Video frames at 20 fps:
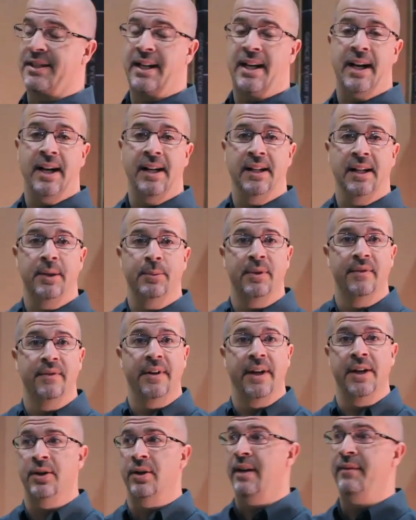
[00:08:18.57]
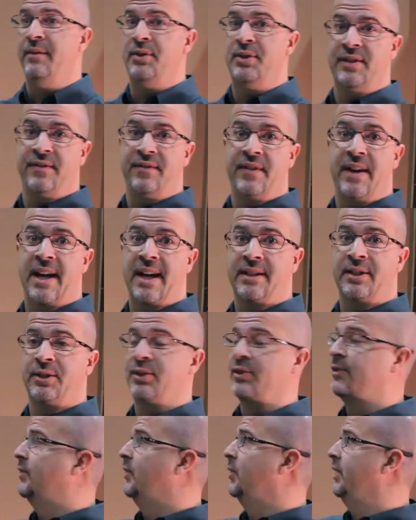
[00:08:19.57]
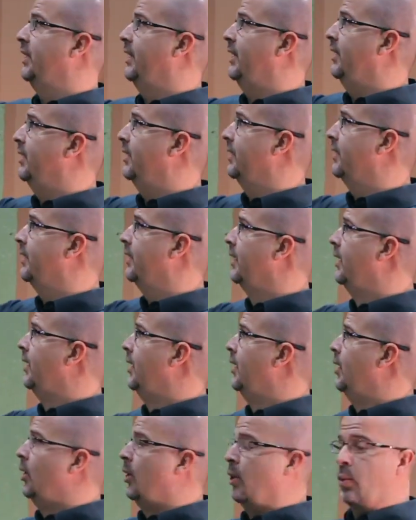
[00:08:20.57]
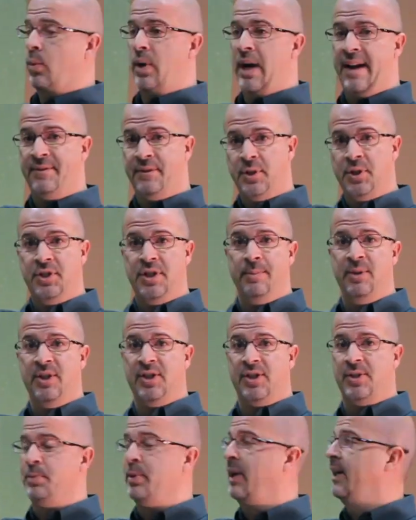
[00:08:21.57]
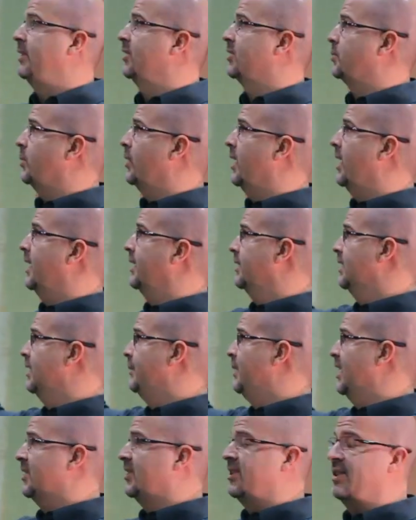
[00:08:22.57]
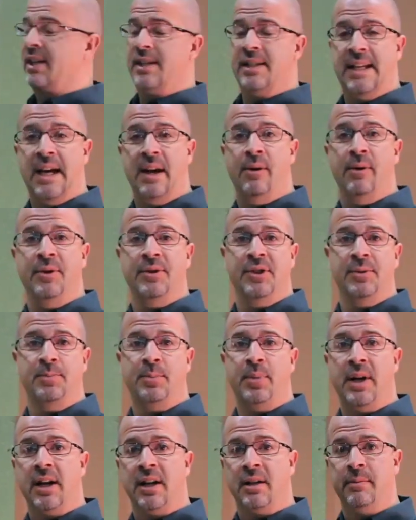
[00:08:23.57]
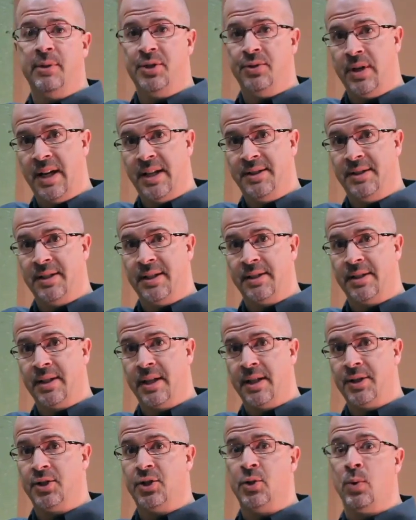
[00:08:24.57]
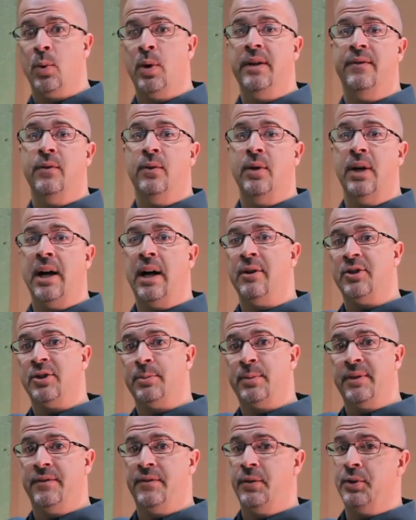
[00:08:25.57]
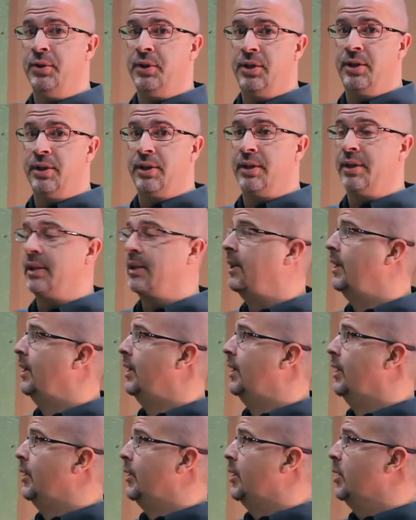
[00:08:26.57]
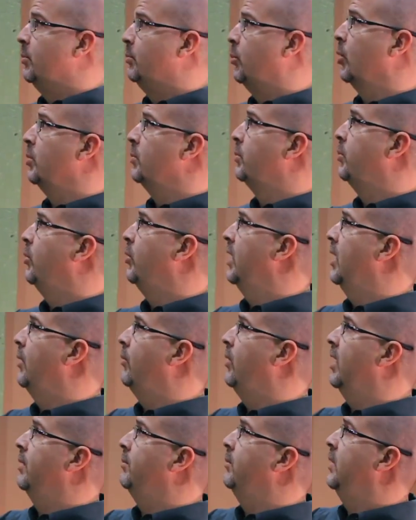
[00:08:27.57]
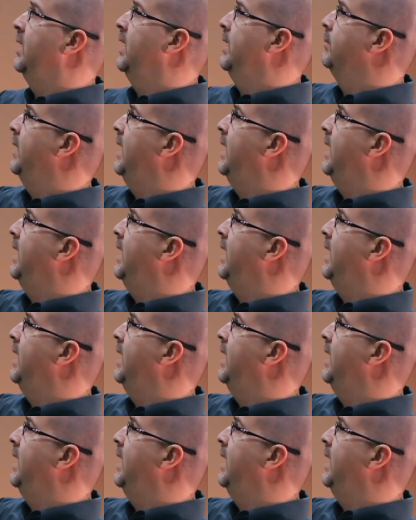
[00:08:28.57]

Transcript: to highlight with Vycor enV is the fact that it's fully adhered. Well, after Jimmy has sprayed this product, in about six hours, this product will be dry to the touch. 24 hours will be fully cured. Important point I want to make,